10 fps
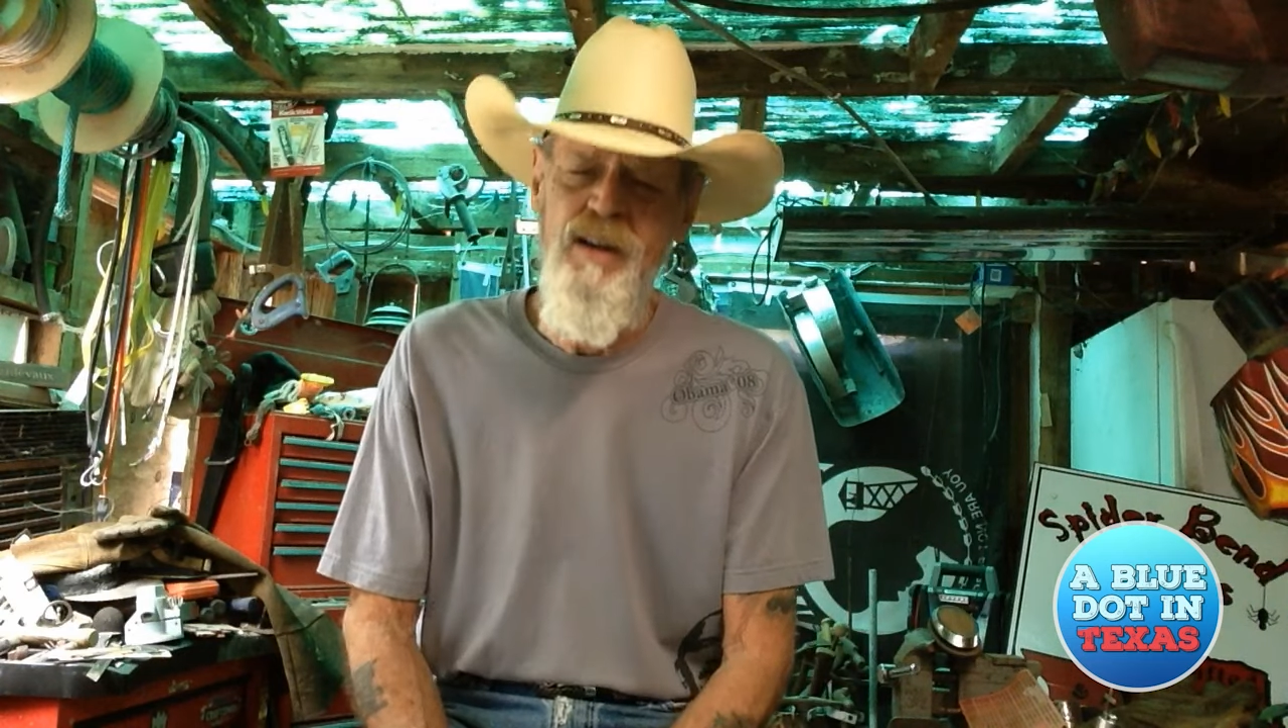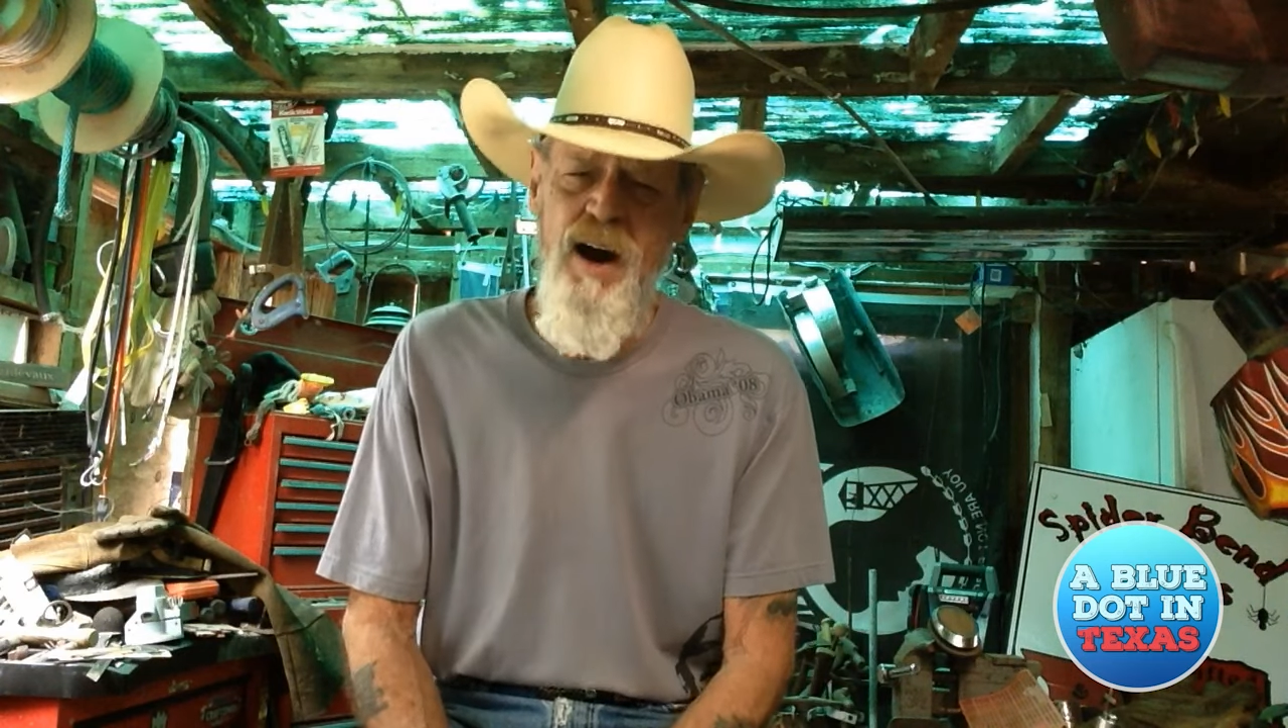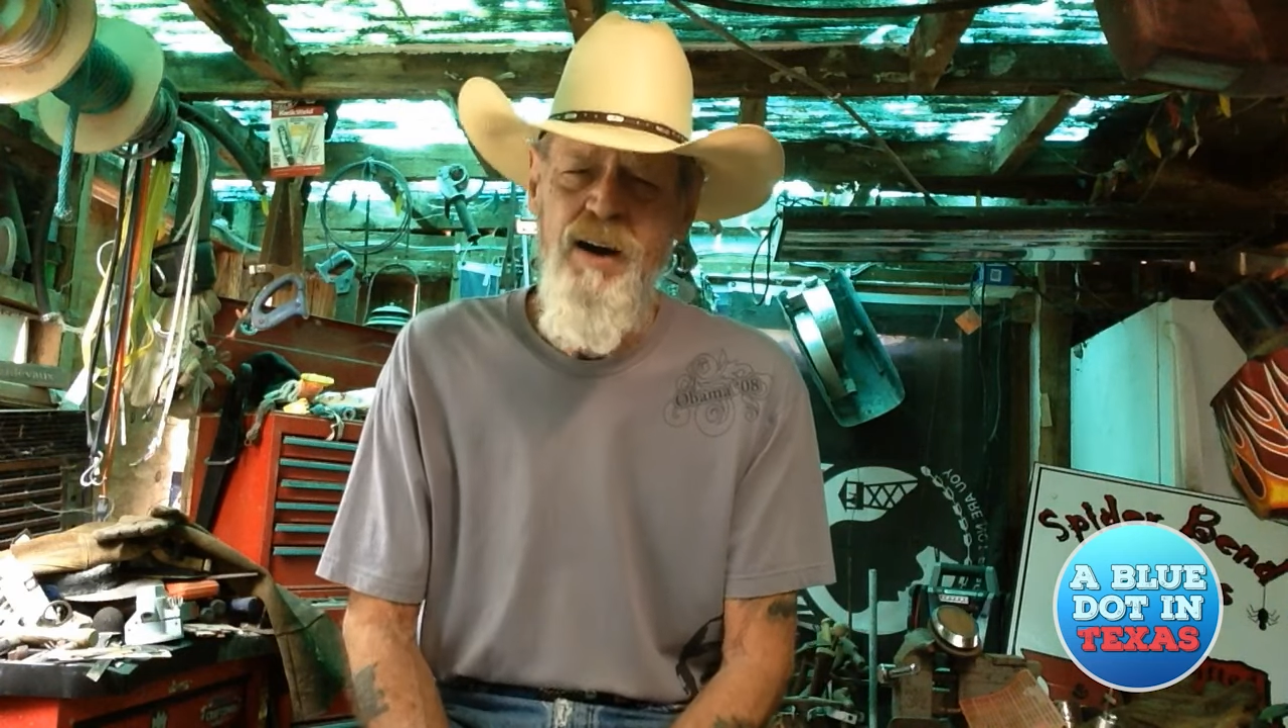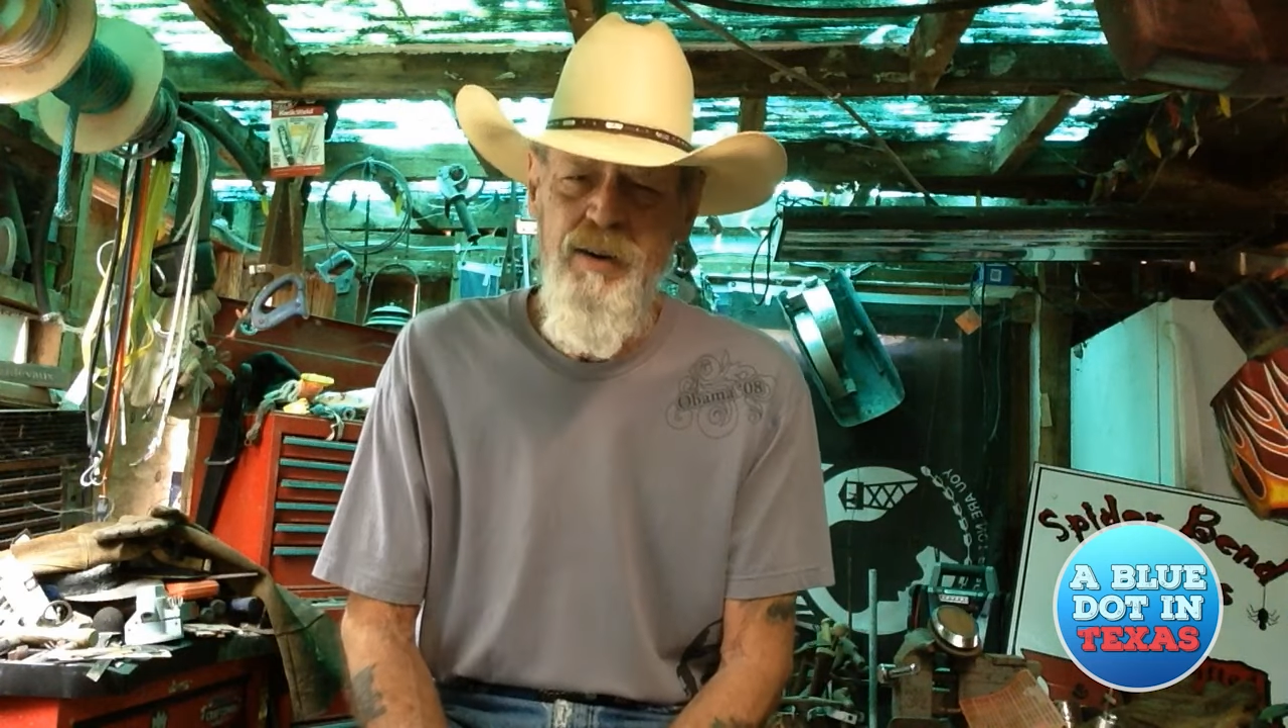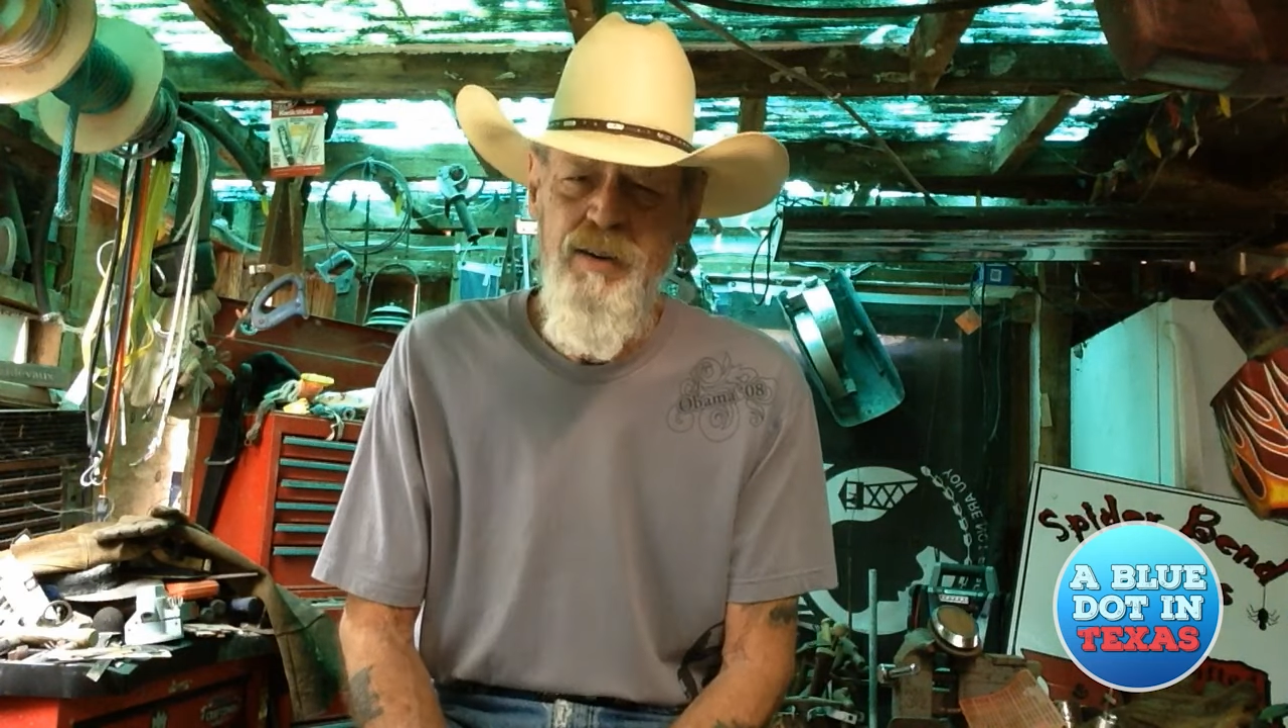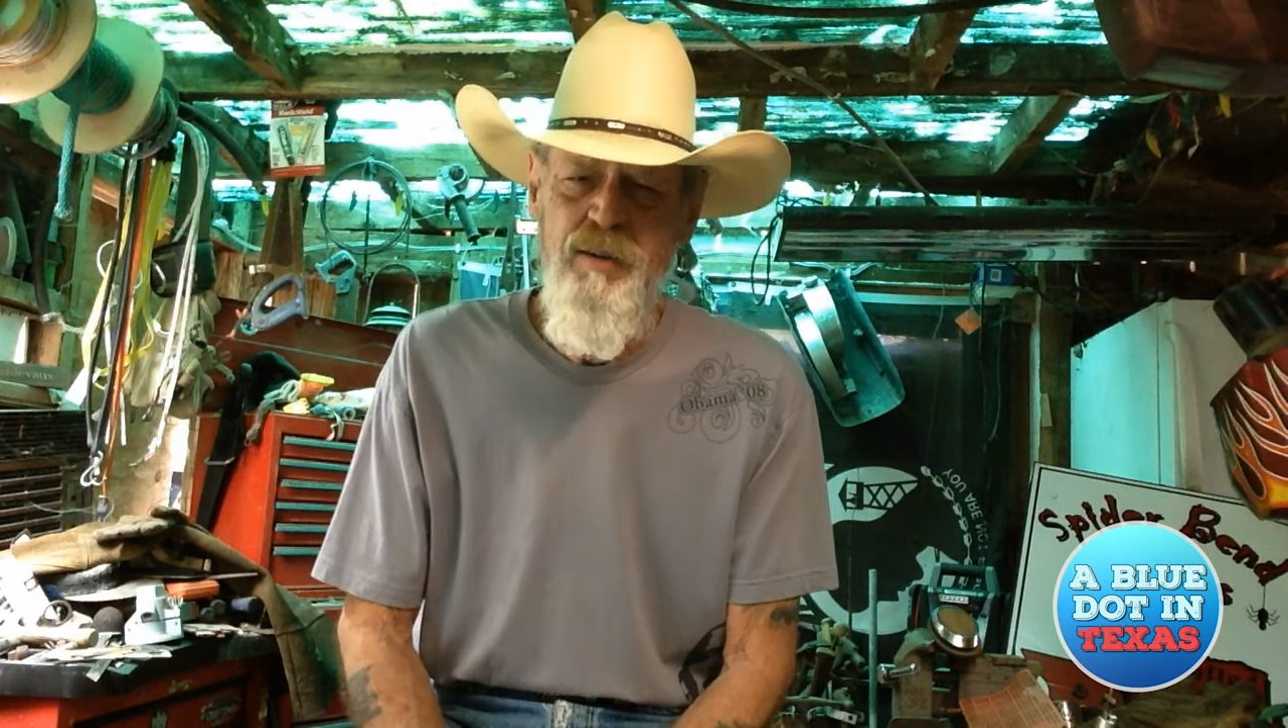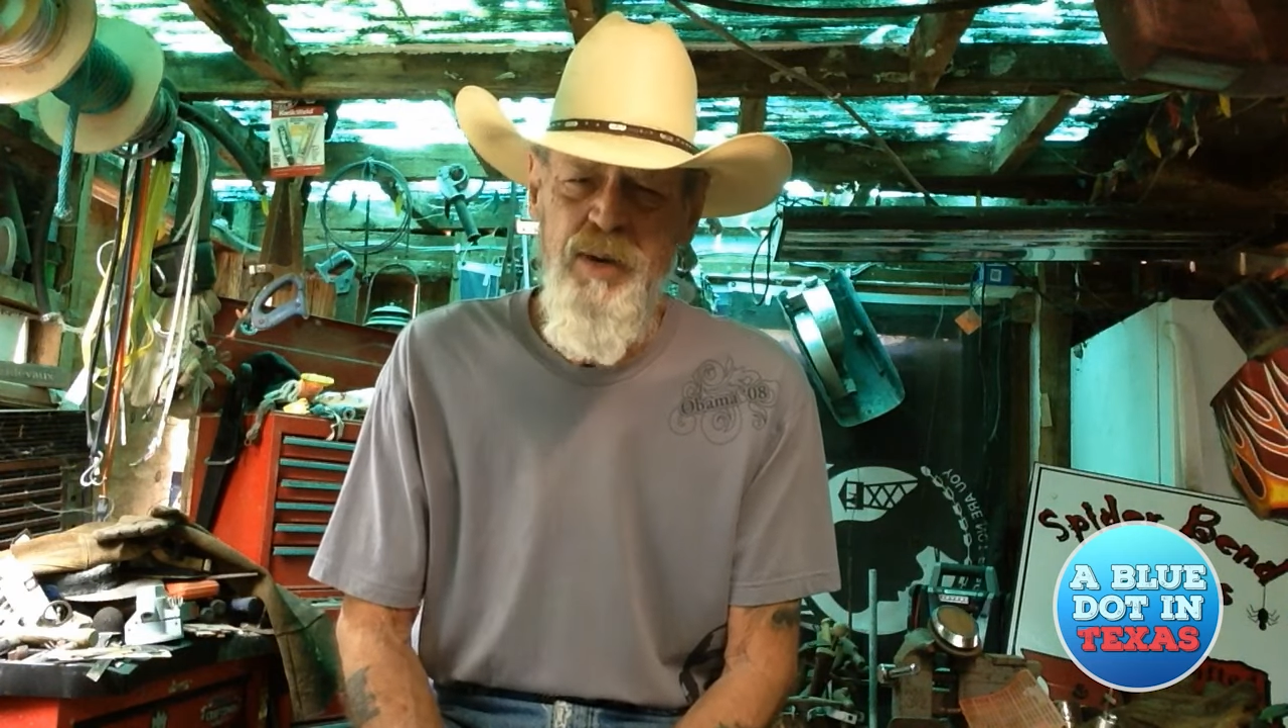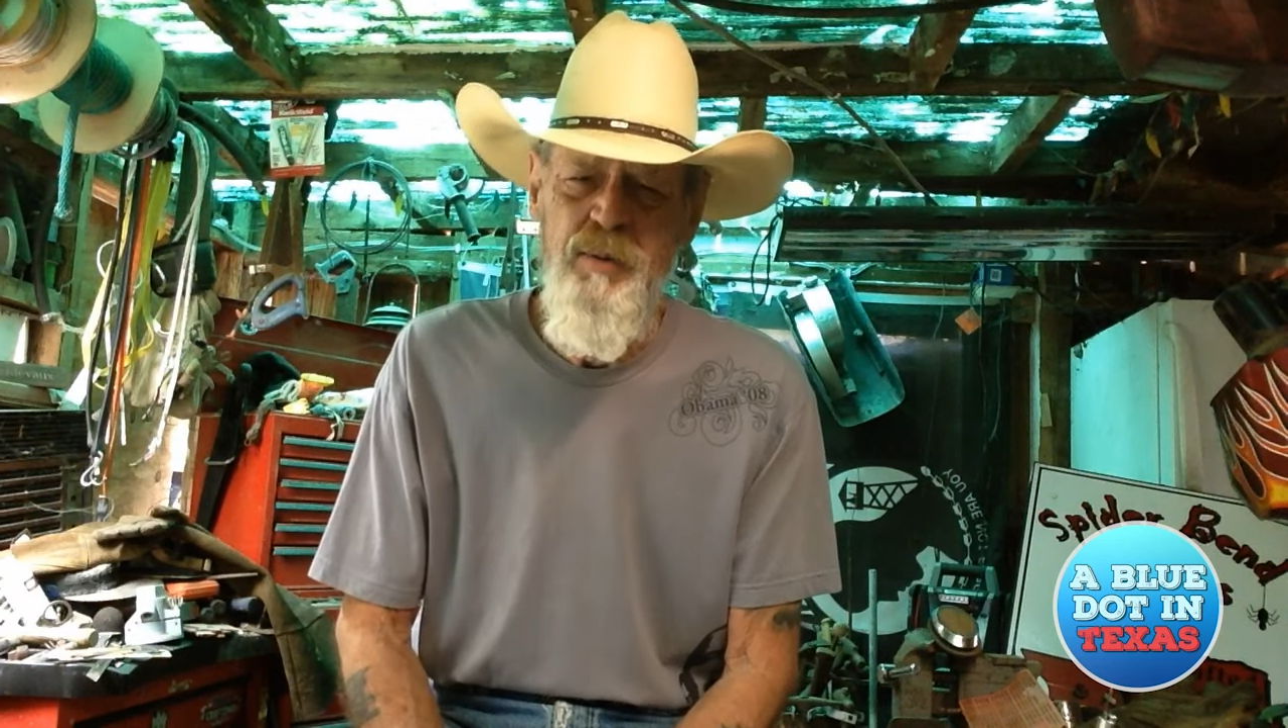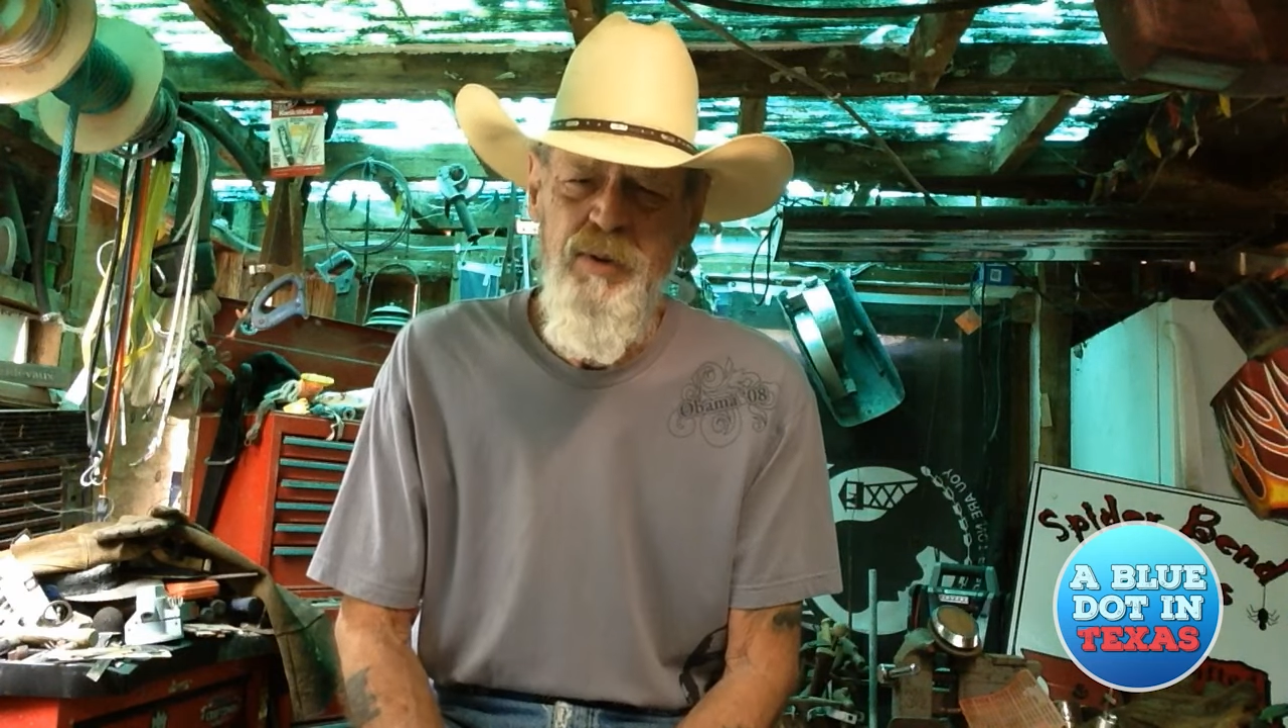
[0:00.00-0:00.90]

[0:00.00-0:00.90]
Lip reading: honored to meet